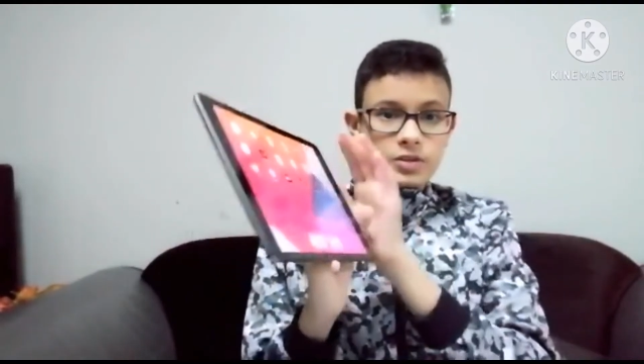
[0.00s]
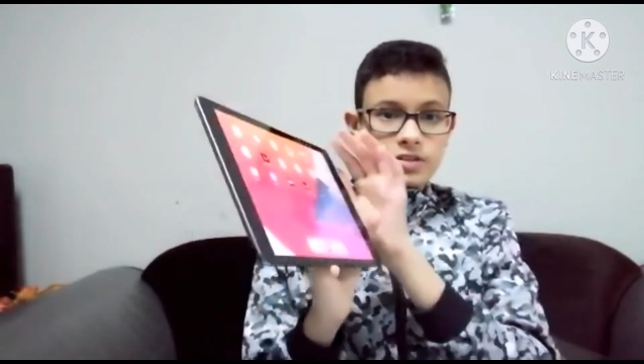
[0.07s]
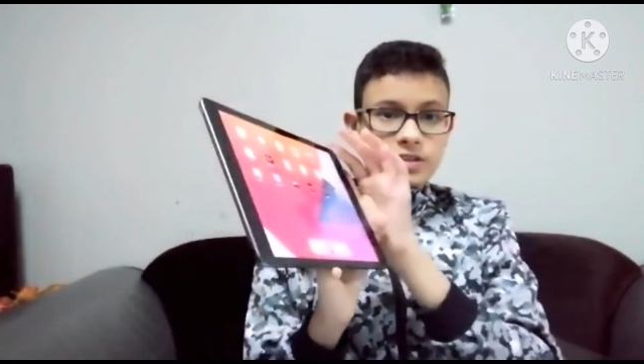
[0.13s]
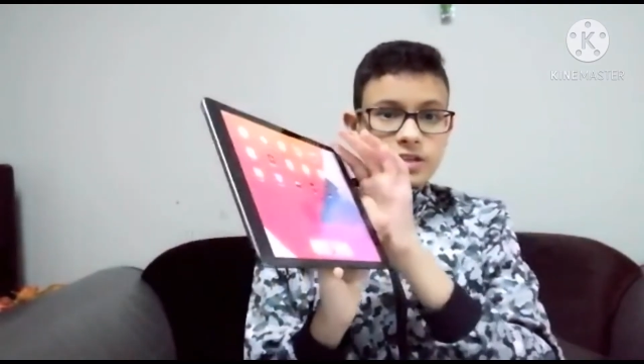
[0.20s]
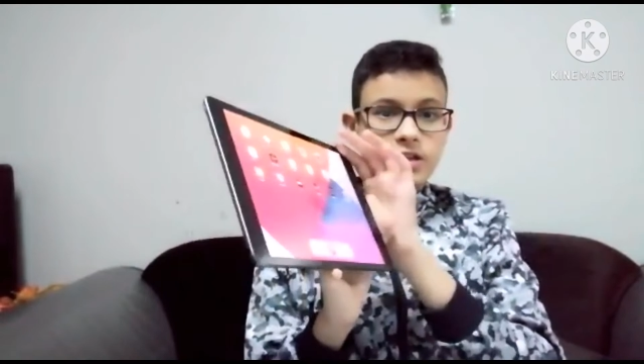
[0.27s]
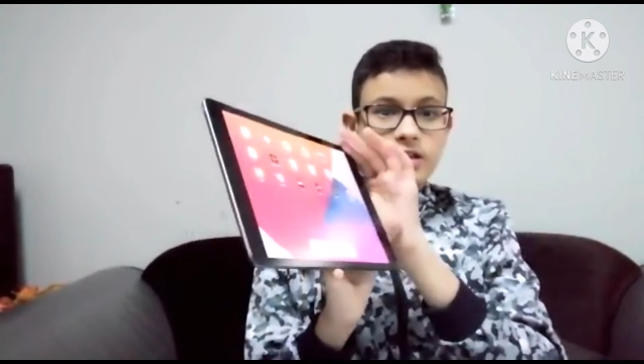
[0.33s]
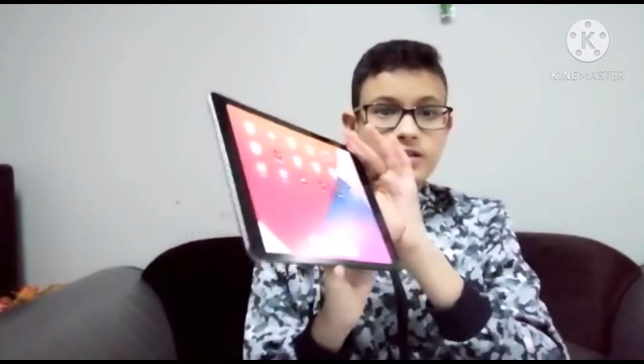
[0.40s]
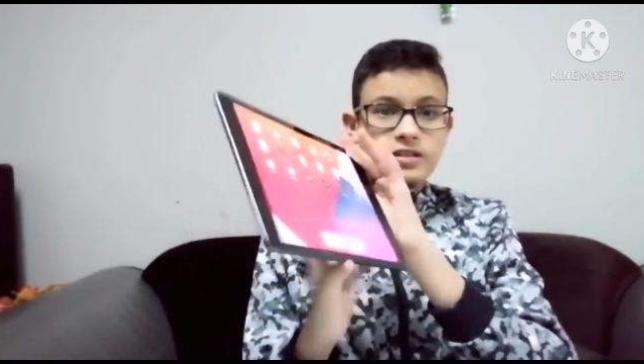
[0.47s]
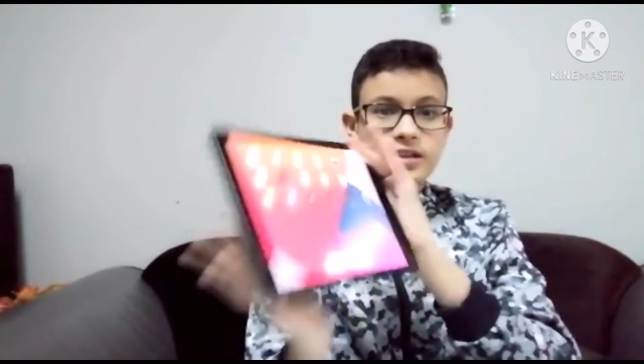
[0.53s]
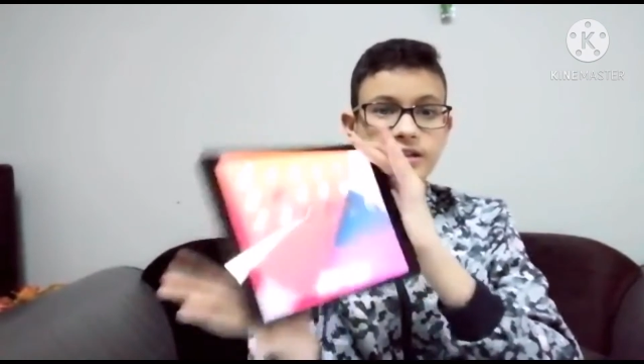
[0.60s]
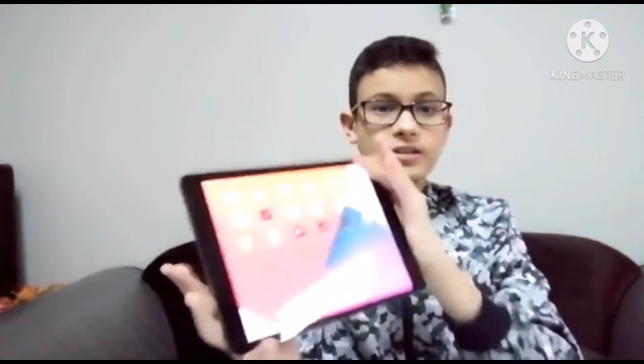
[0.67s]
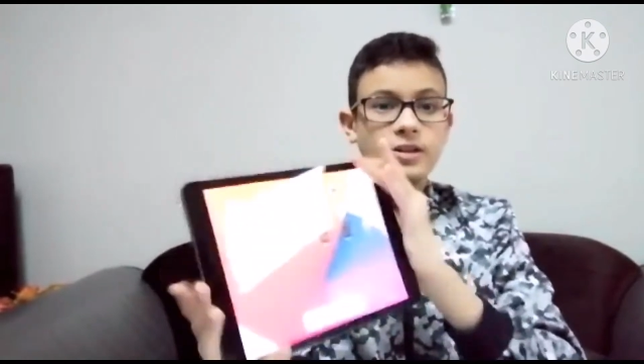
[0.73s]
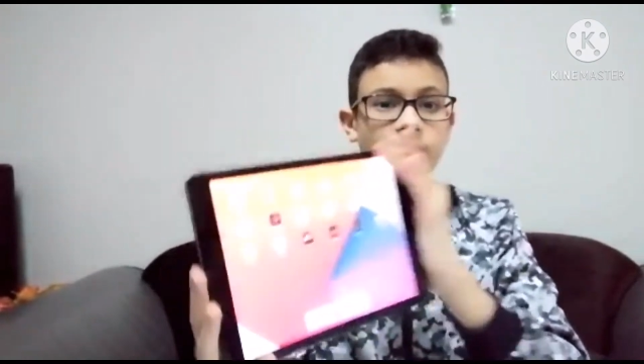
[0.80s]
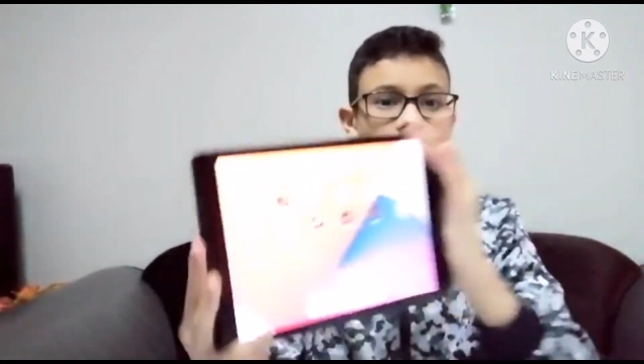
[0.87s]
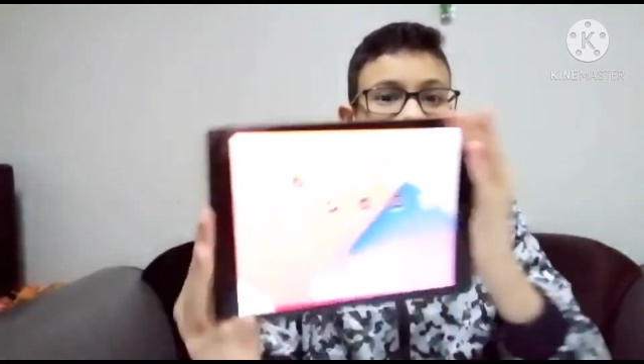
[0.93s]
settings,
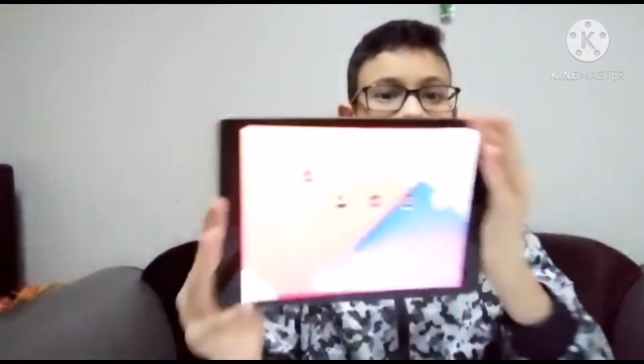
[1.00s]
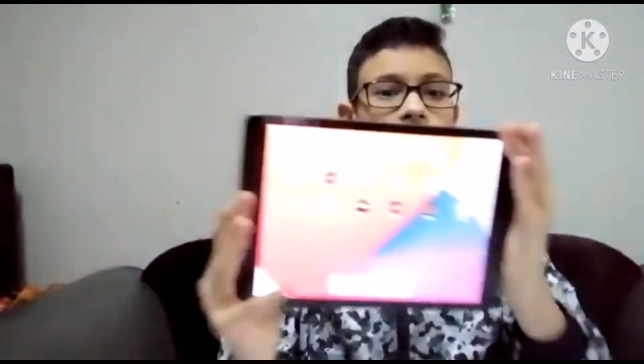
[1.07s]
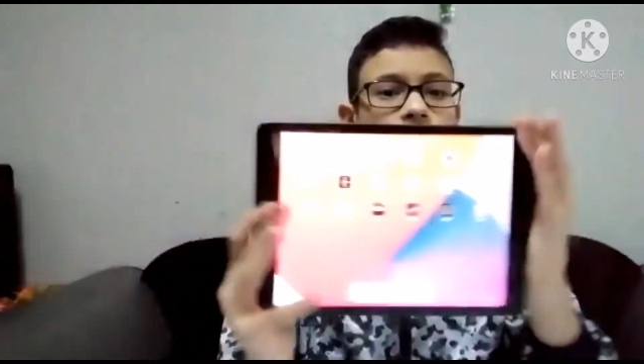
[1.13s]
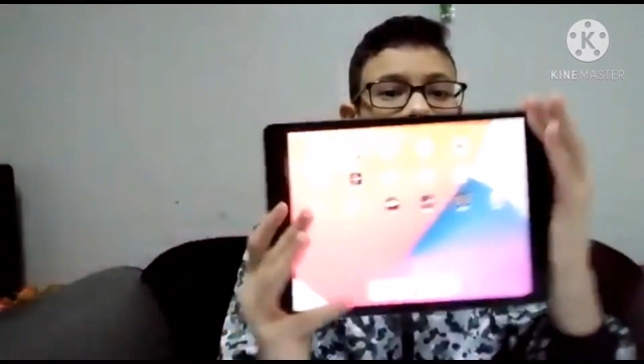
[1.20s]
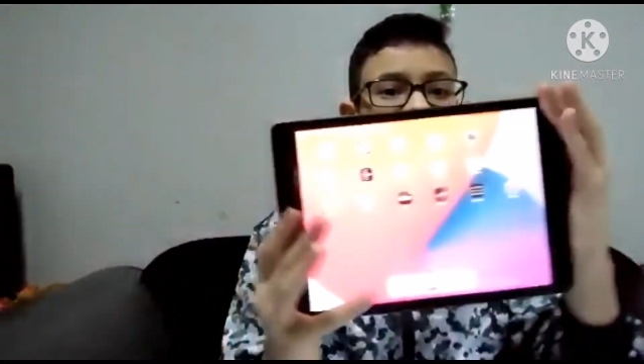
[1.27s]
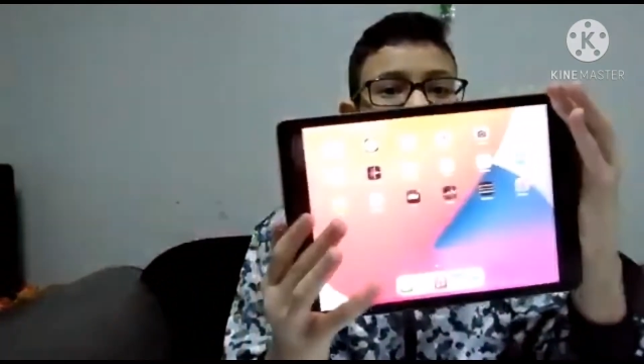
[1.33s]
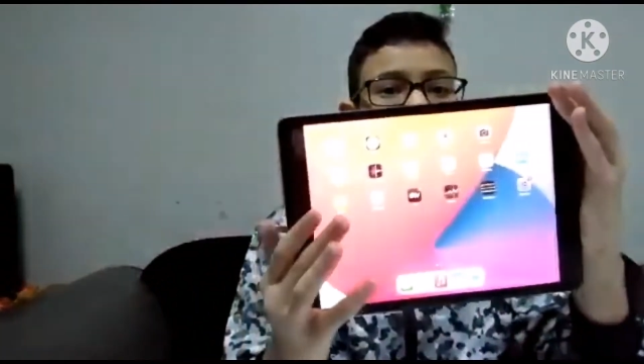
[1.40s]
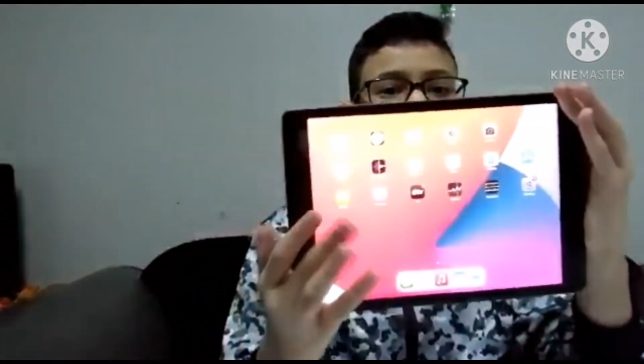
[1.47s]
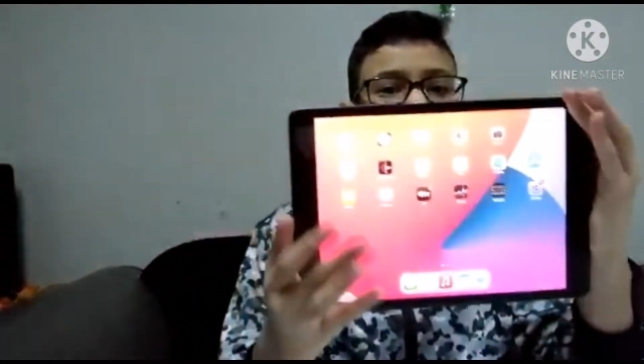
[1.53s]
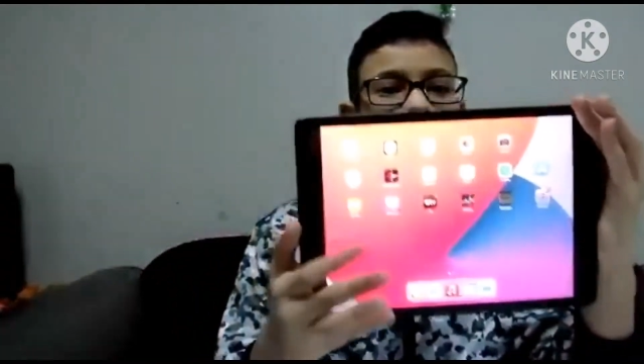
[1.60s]
and look